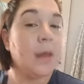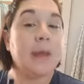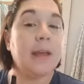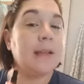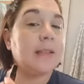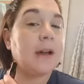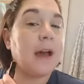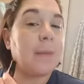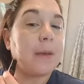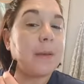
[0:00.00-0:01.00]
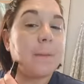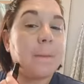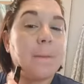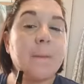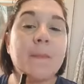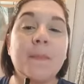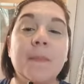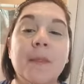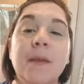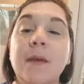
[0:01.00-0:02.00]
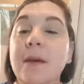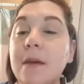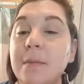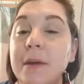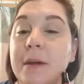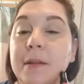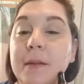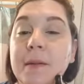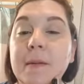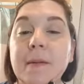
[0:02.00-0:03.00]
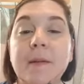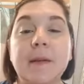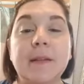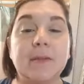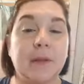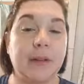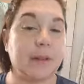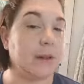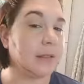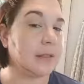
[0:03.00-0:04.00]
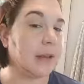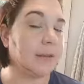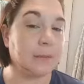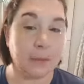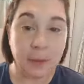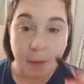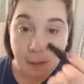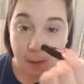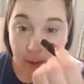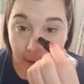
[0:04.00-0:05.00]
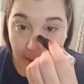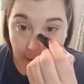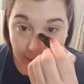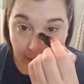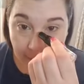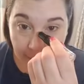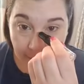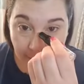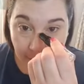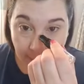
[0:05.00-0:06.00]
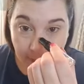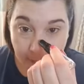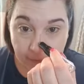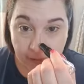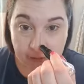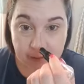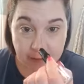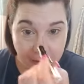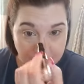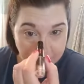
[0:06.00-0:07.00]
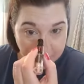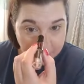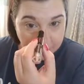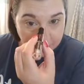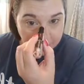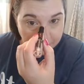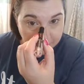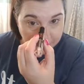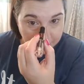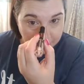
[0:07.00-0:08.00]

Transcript: He's not happy. Apparently, he's ready to go outside and I'm not hurrying fast enough. Cooper.